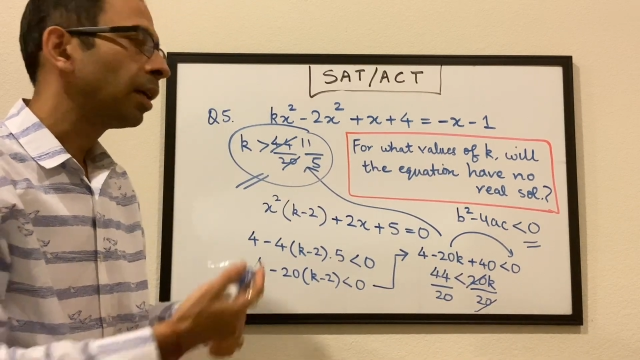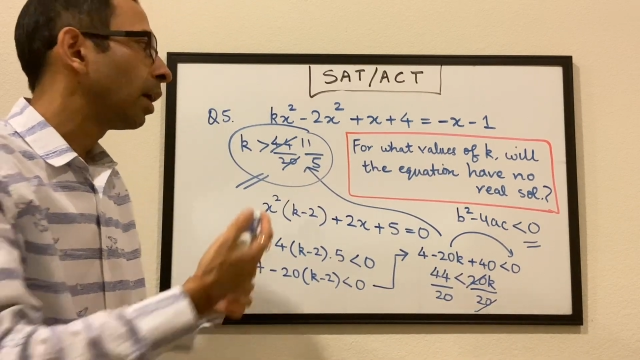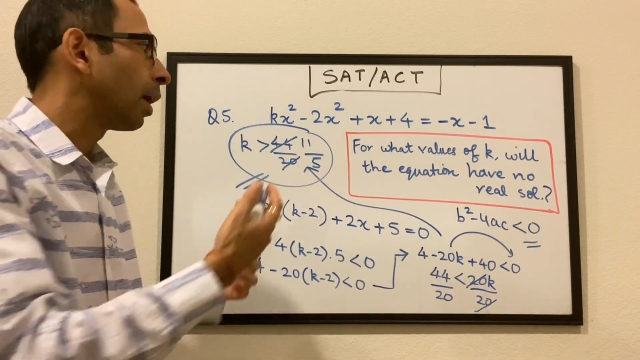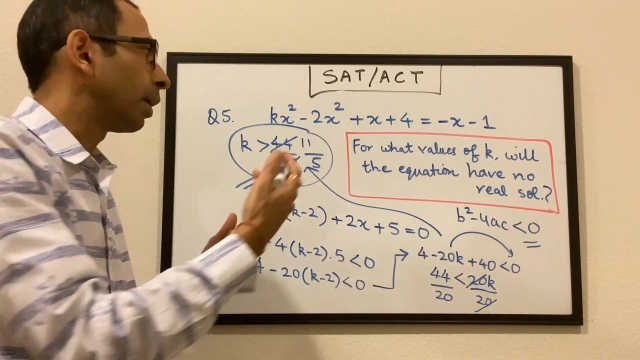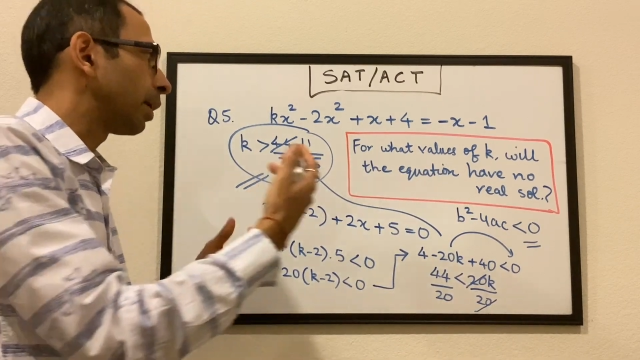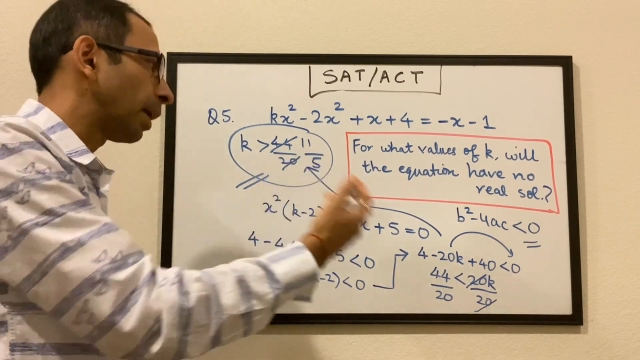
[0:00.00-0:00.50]

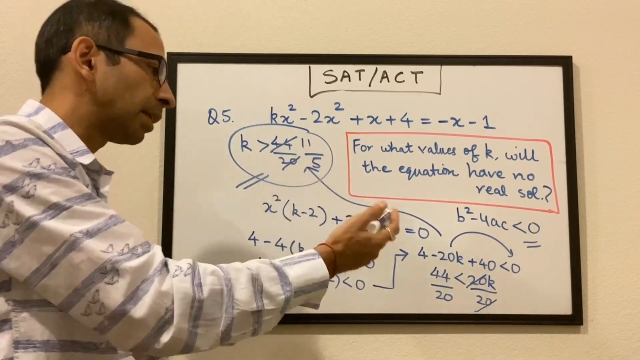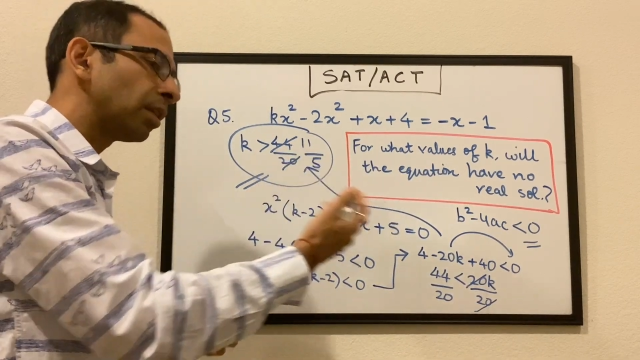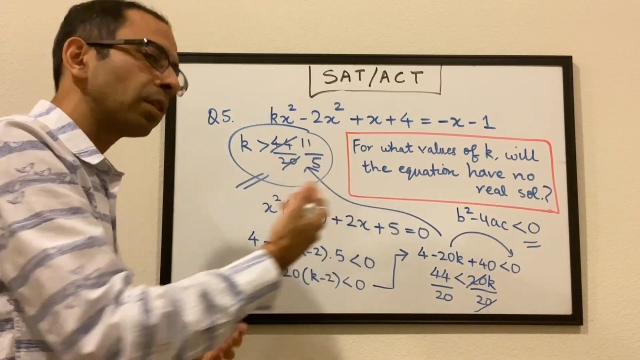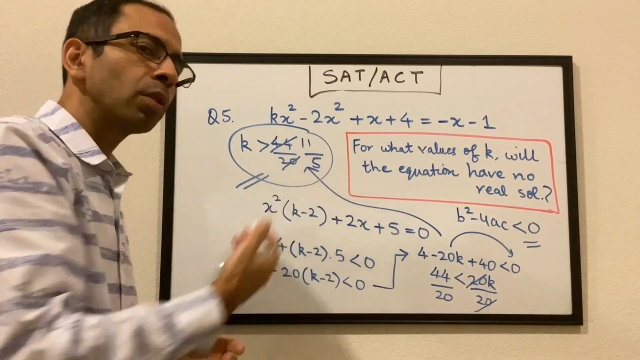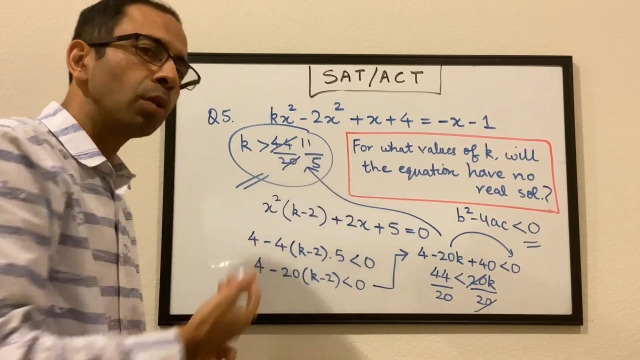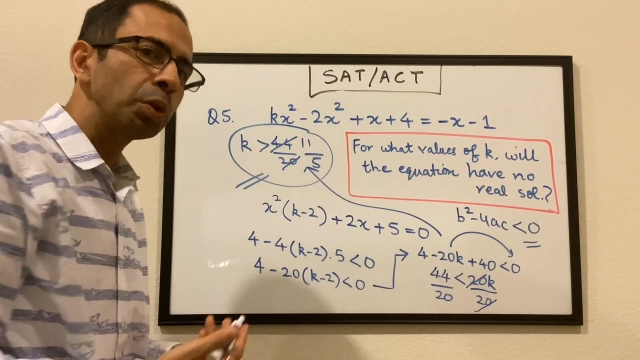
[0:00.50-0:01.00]
and hence the
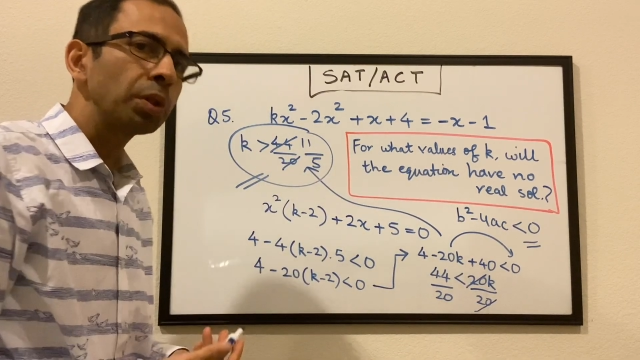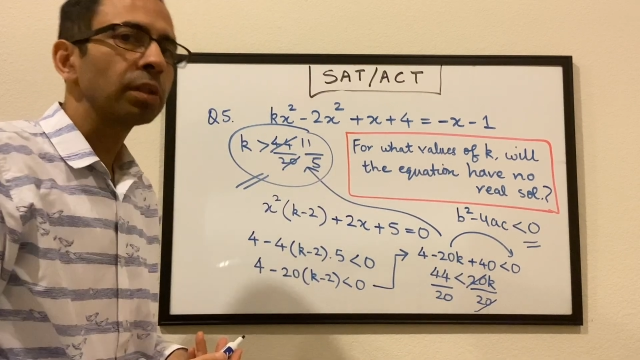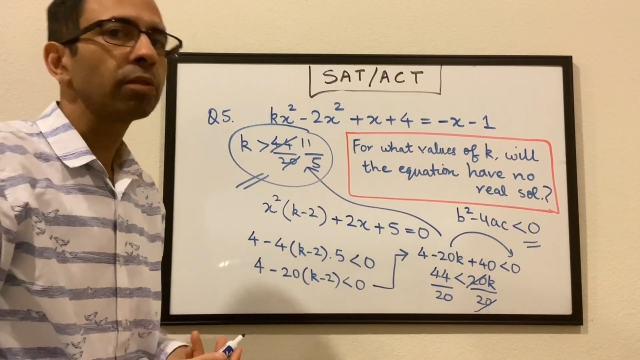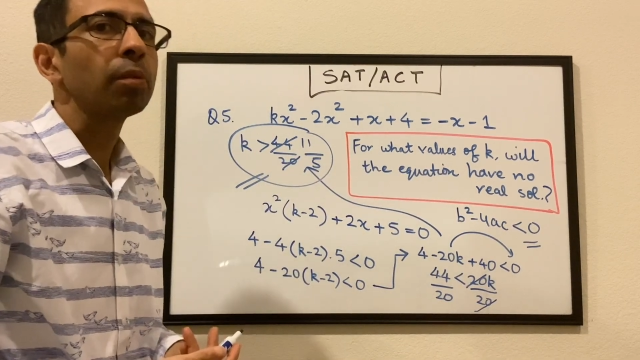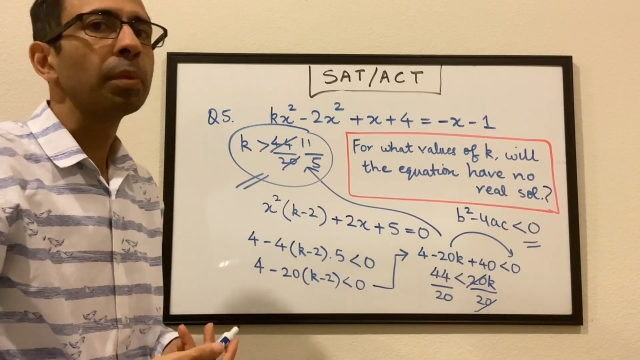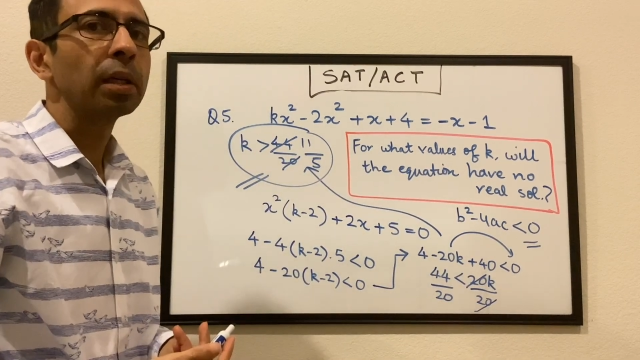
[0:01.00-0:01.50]
solutions
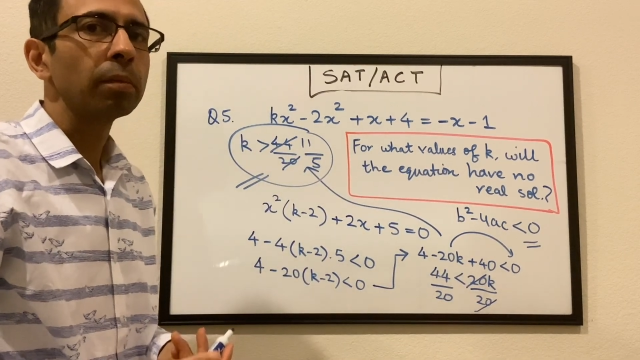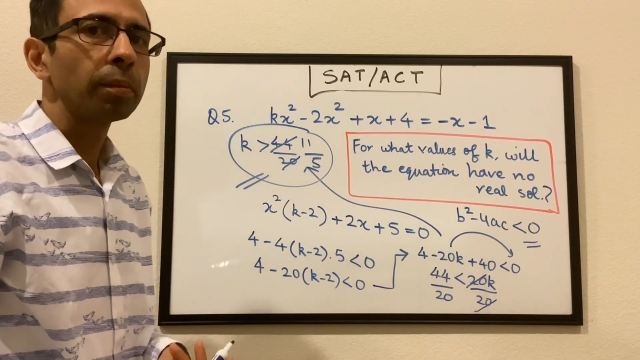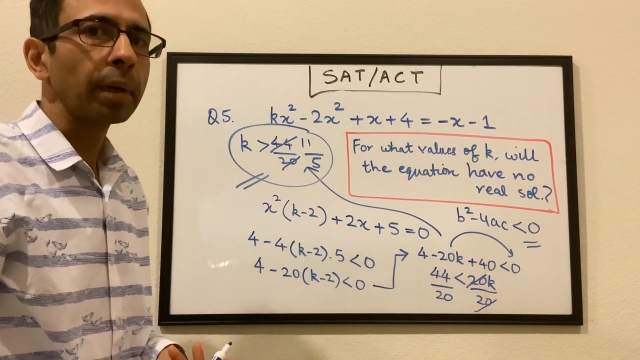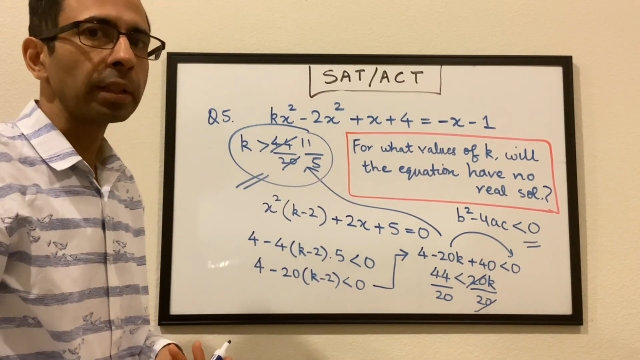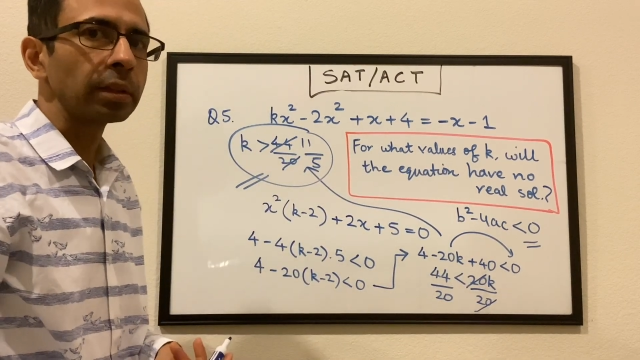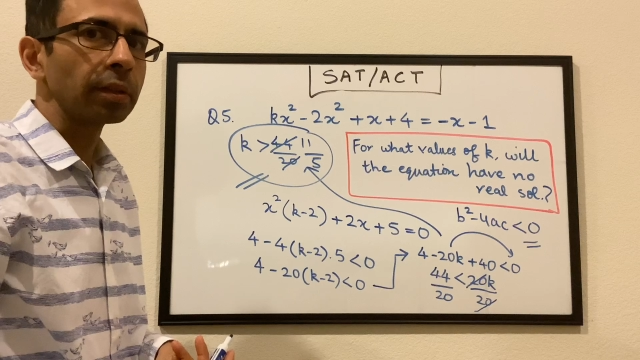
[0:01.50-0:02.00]
will become
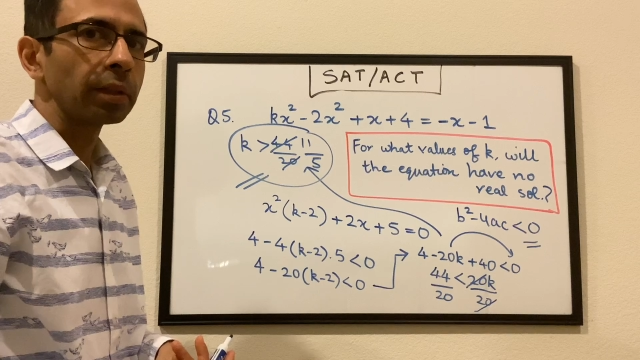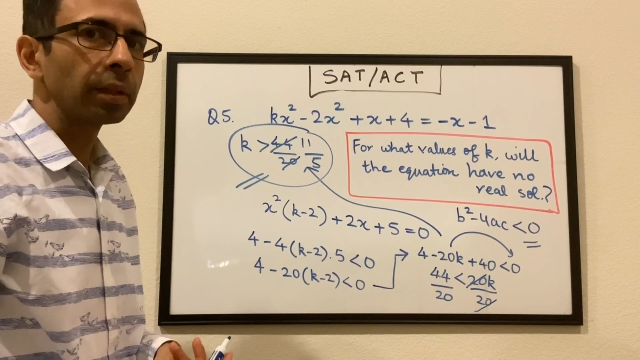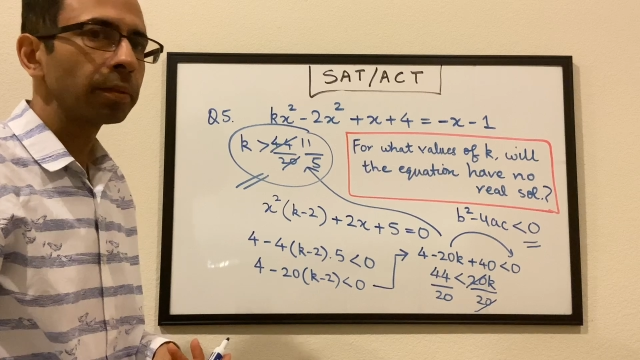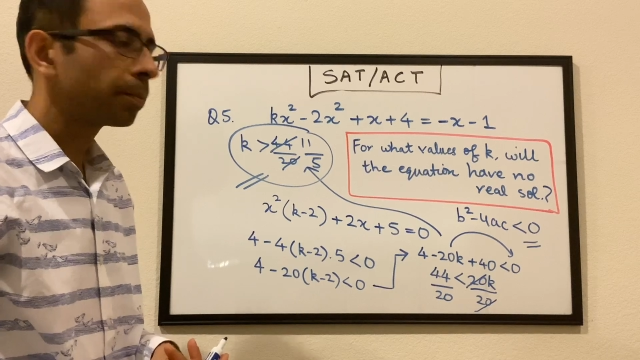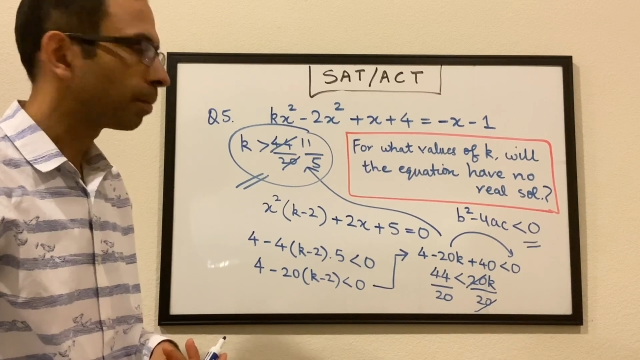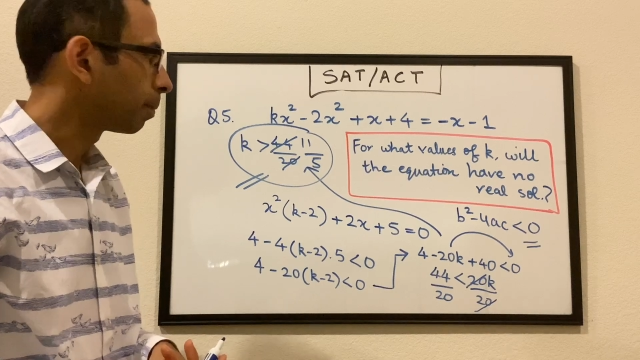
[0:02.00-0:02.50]
imaginary,
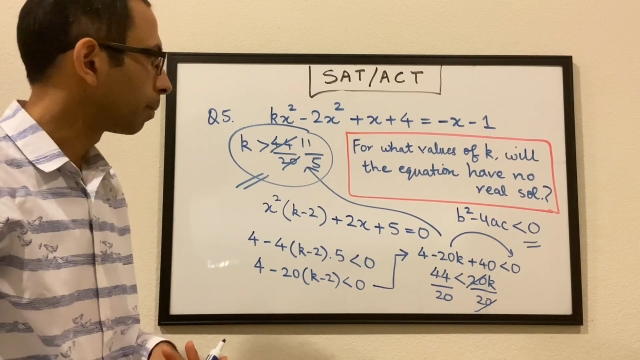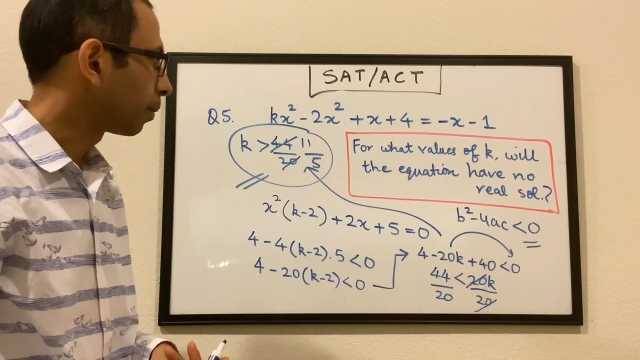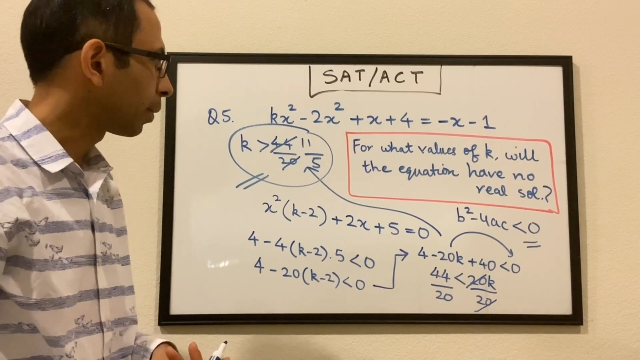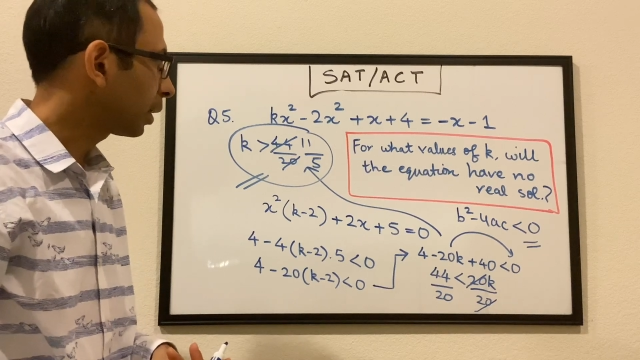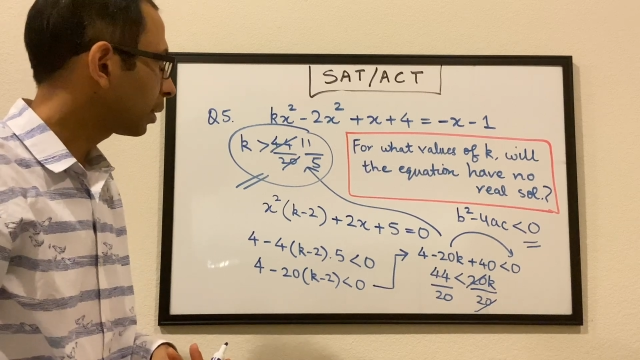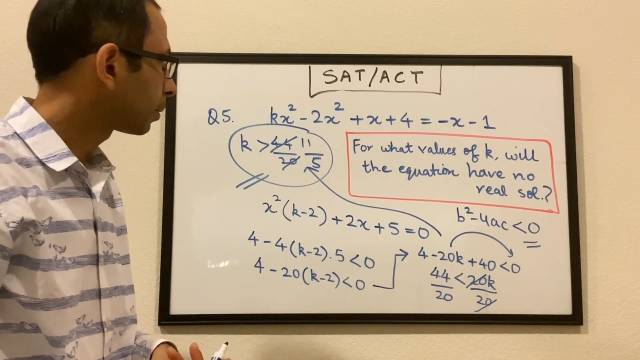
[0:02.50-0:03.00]
right?